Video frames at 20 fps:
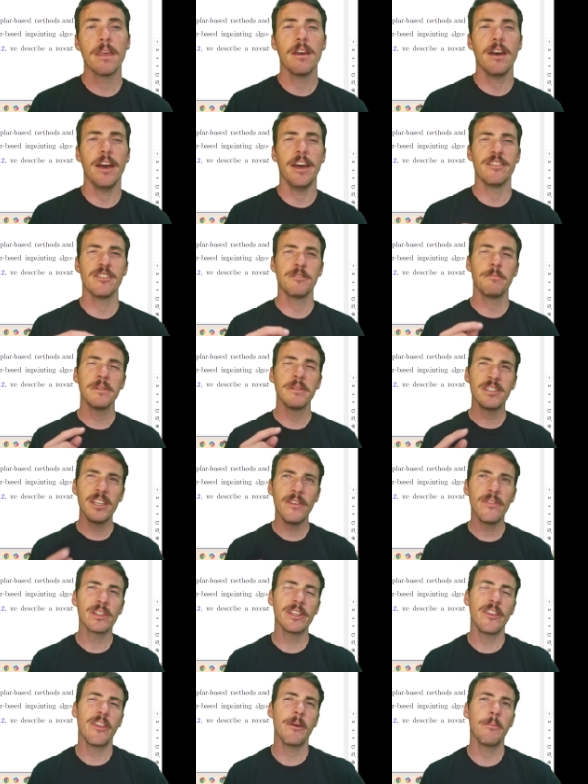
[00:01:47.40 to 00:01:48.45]
And
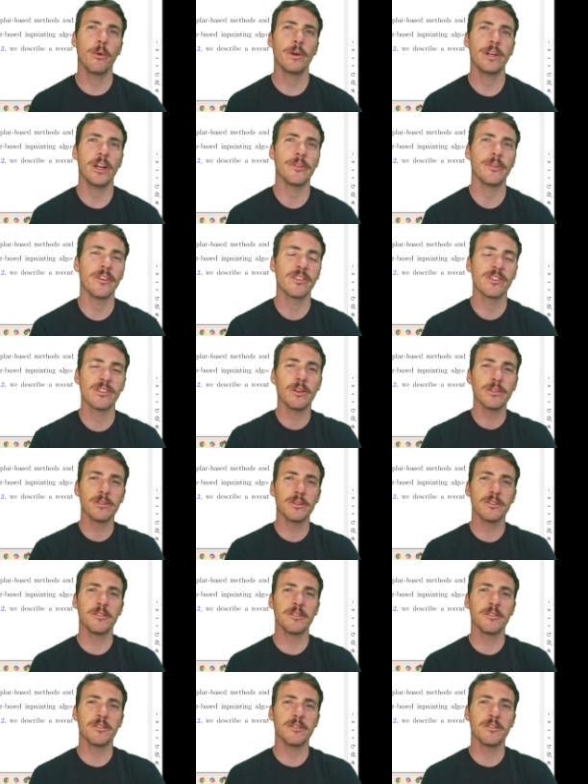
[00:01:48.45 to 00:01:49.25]
specifically, they point out that there's also